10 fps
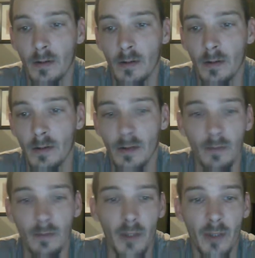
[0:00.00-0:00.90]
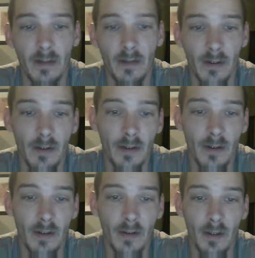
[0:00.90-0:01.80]
using
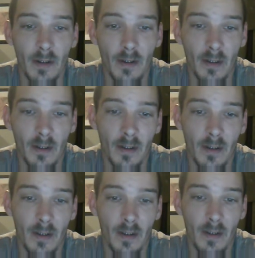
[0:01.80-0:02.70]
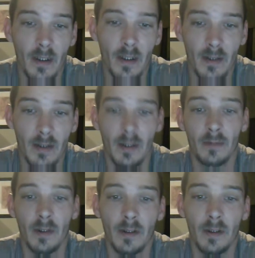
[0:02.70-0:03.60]
practices that are not
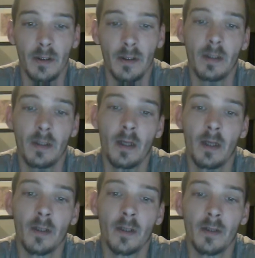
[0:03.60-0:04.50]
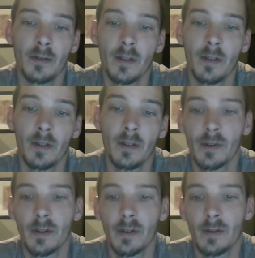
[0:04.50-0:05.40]
accepted in our country, and
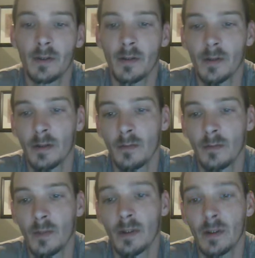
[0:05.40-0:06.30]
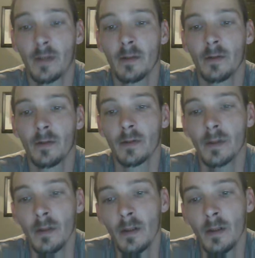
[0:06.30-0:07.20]
procedures and materials
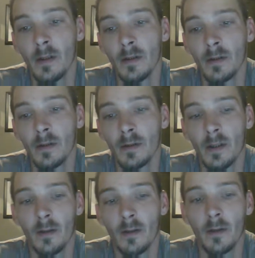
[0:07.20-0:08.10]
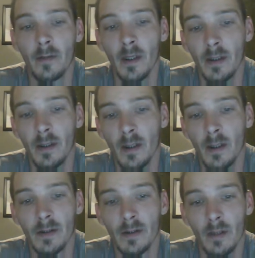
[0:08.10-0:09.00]
that are already not
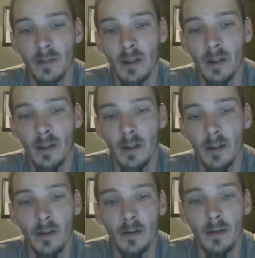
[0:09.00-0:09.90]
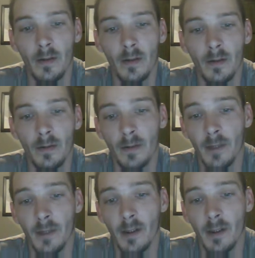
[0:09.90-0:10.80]
accepted here for
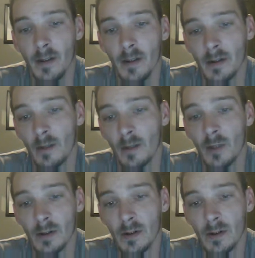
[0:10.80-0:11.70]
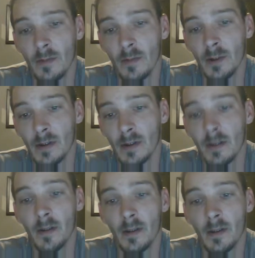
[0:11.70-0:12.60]
various, some extremely
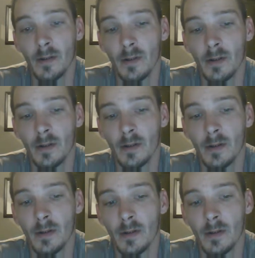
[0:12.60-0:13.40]
serious reasons.